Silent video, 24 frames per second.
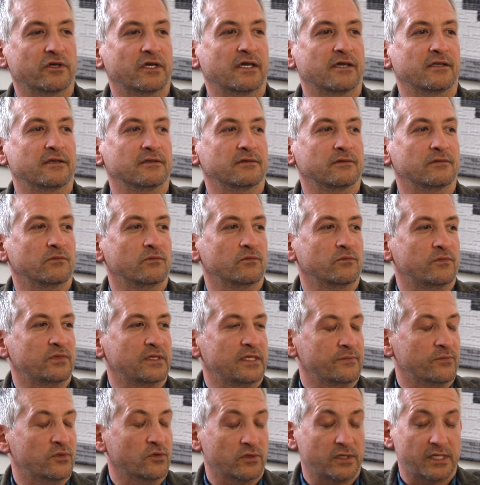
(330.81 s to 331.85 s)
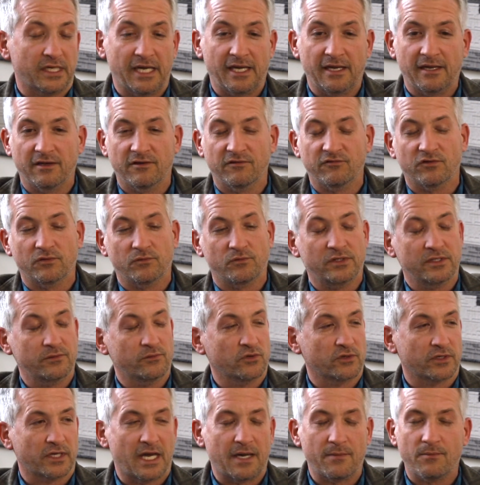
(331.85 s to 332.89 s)
and people gave, and
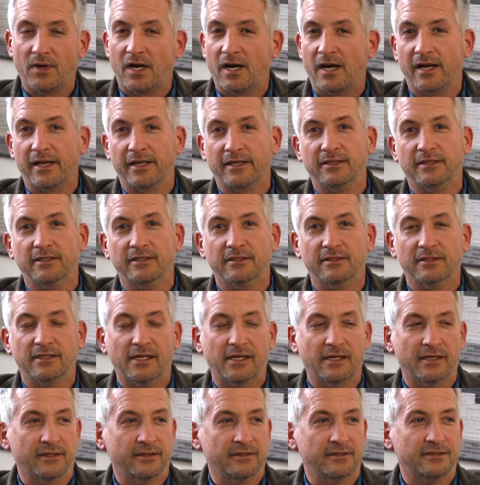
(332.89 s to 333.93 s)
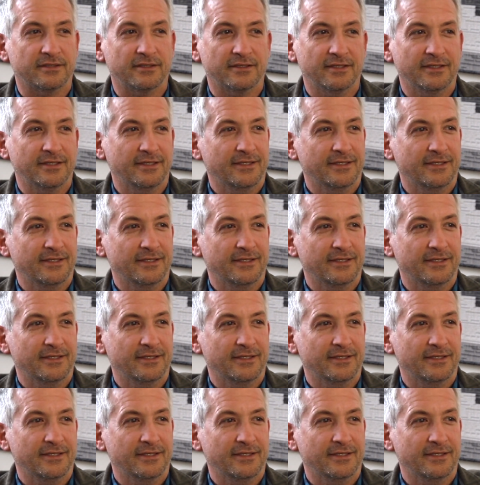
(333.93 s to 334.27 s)
people got behind it, and